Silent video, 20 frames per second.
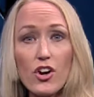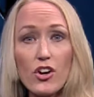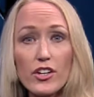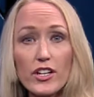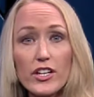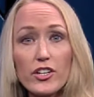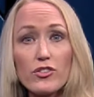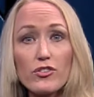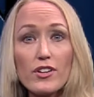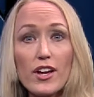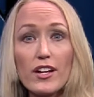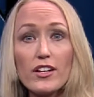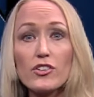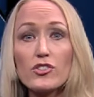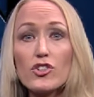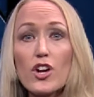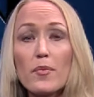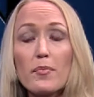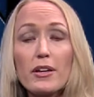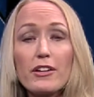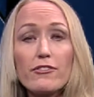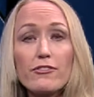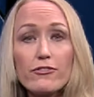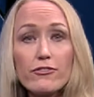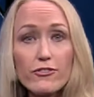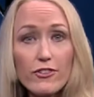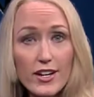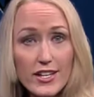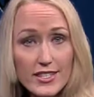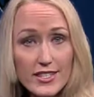Target created a shopping
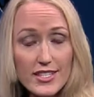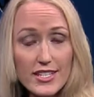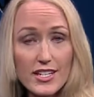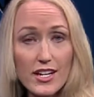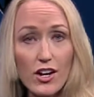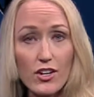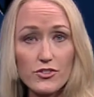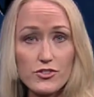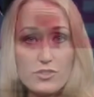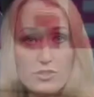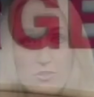frenzy on